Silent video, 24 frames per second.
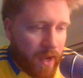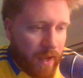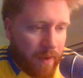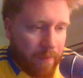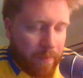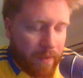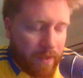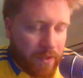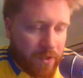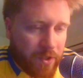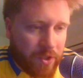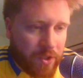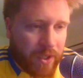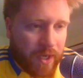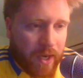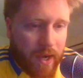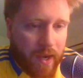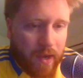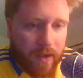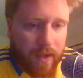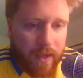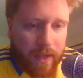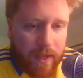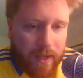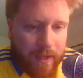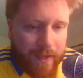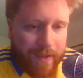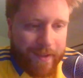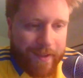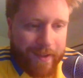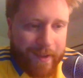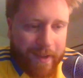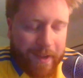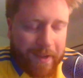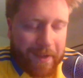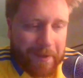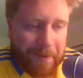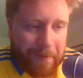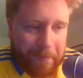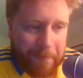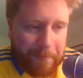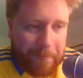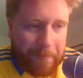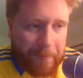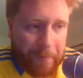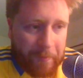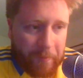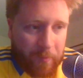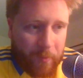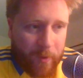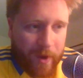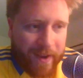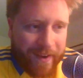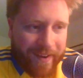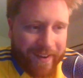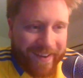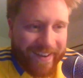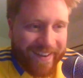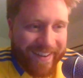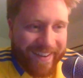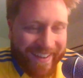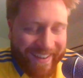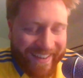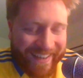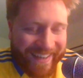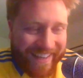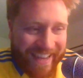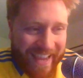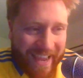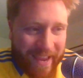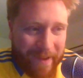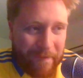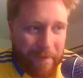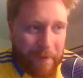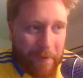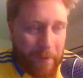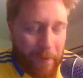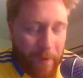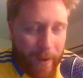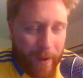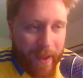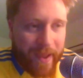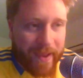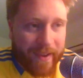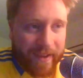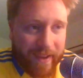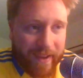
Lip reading: admins chat, when he gave it away